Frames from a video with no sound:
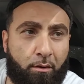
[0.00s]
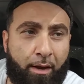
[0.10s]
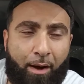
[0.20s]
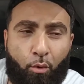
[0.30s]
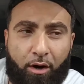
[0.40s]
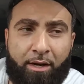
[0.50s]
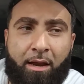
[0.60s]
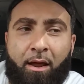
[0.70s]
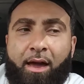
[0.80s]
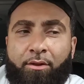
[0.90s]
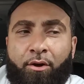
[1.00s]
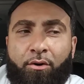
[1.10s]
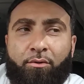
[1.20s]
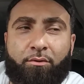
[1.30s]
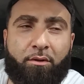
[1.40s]
Now, working at night,
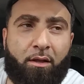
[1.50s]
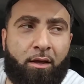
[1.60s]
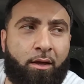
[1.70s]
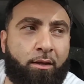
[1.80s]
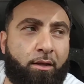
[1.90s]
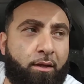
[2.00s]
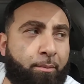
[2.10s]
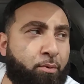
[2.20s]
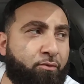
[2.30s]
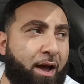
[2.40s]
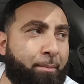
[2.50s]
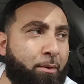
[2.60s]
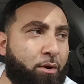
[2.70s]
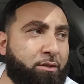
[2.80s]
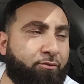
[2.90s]
though, it provided
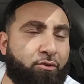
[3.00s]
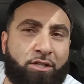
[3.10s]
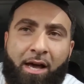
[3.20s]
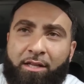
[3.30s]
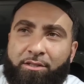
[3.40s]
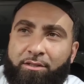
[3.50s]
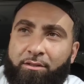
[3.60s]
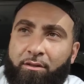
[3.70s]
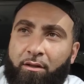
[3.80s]
me with a different challenge.